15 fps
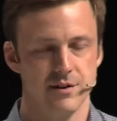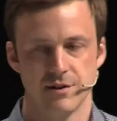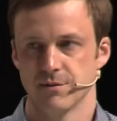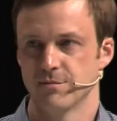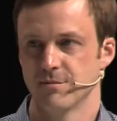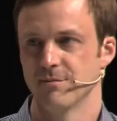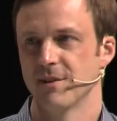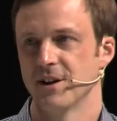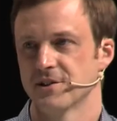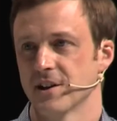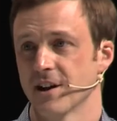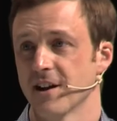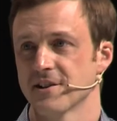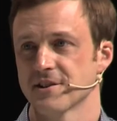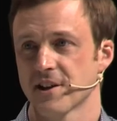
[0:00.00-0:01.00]
You
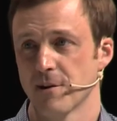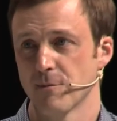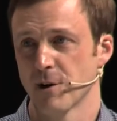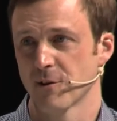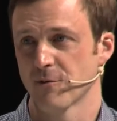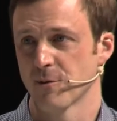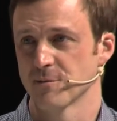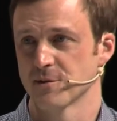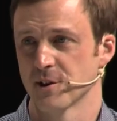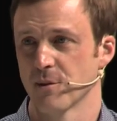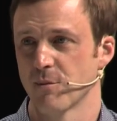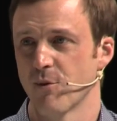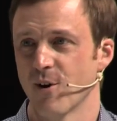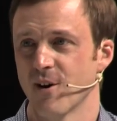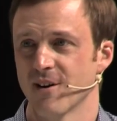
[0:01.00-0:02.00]
mentioned I just came back from
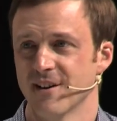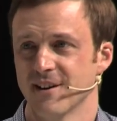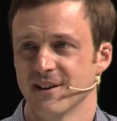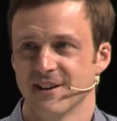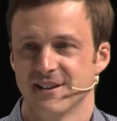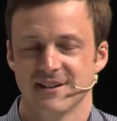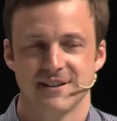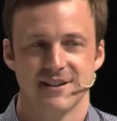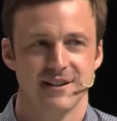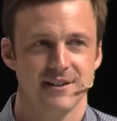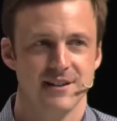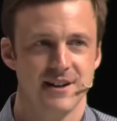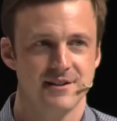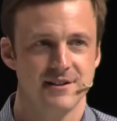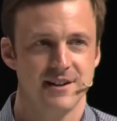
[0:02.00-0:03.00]
Singapore uh,
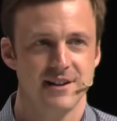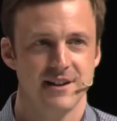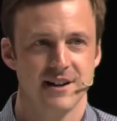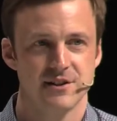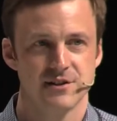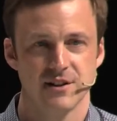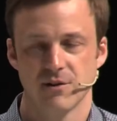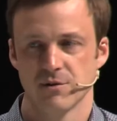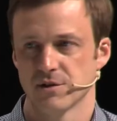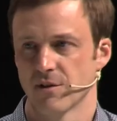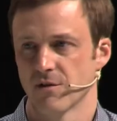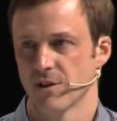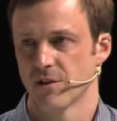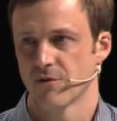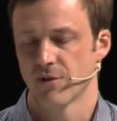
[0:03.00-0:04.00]
last night. Actually, I was
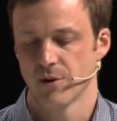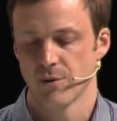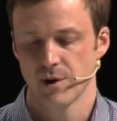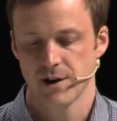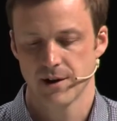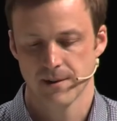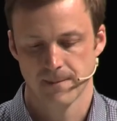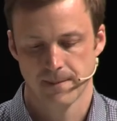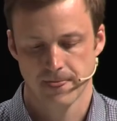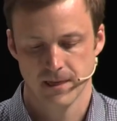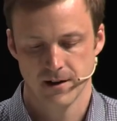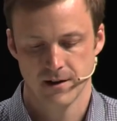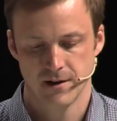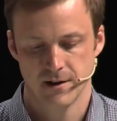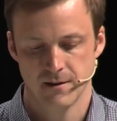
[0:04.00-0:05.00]
over there for a week,
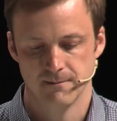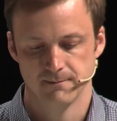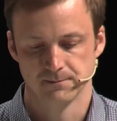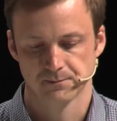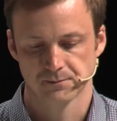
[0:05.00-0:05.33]
um,